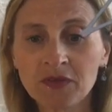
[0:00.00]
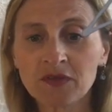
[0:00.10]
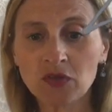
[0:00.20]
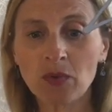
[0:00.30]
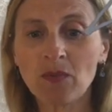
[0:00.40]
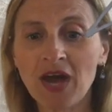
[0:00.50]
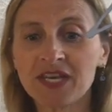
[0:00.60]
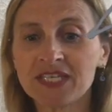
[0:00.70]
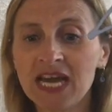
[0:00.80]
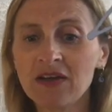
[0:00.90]
So we write
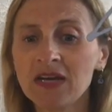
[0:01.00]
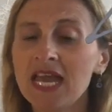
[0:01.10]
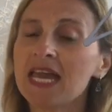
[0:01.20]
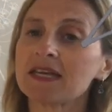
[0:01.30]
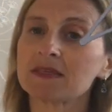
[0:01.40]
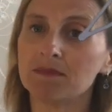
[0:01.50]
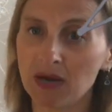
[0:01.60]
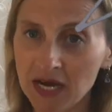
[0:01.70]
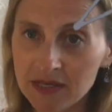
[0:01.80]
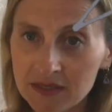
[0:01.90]
it down, x
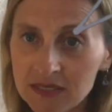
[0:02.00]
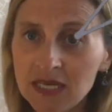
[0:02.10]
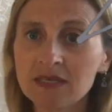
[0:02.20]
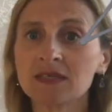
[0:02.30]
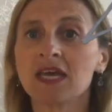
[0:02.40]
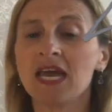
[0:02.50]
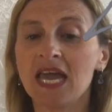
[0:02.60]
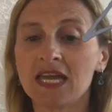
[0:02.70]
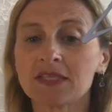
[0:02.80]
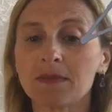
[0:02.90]
minus 6,
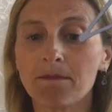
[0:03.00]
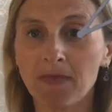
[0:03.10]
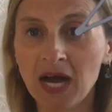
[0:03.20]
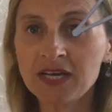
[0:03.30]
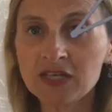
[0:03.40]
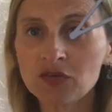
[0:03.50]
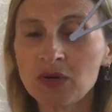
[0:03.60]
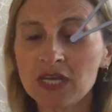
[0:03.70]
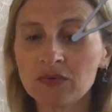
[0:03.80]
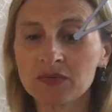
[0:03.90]
x minus
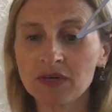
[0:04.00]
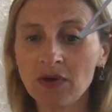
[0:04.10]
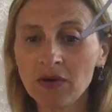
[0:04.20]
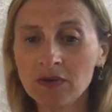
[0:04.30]
3 equals 0.